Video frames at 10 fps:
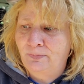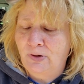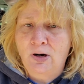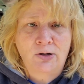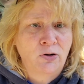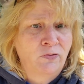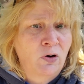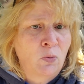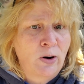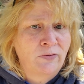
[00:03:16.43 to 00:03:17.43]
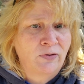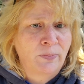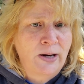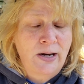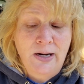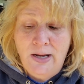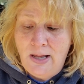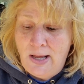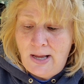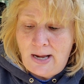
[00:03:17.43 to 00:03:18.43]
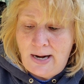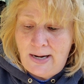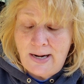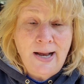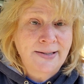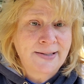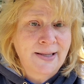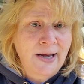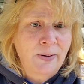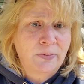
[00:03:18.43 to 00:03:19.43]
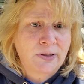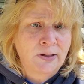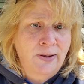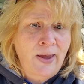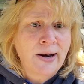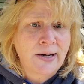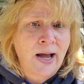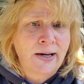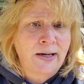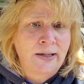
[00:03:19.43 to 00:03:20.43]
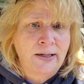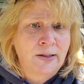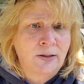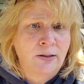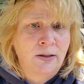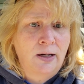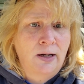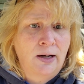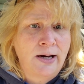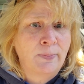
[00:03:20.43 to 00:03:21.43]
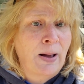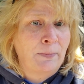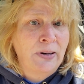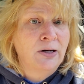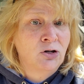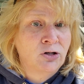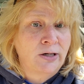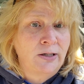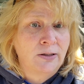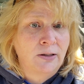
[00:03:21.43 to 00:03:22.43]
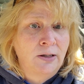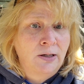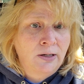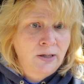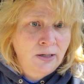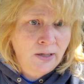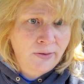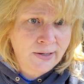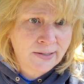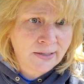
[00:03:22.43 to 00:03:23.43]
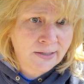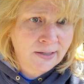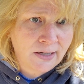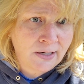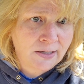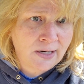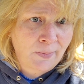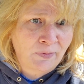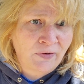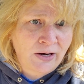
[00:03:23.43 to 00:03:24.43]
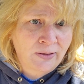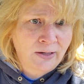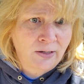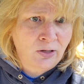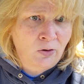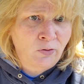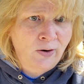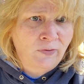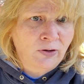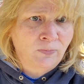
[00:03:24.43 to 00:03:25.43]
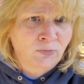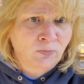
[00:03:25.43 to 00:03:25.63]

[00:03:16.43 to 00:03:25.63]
not too far away from me, and I slept that night in it in my bench seat. This is the type of van that you have of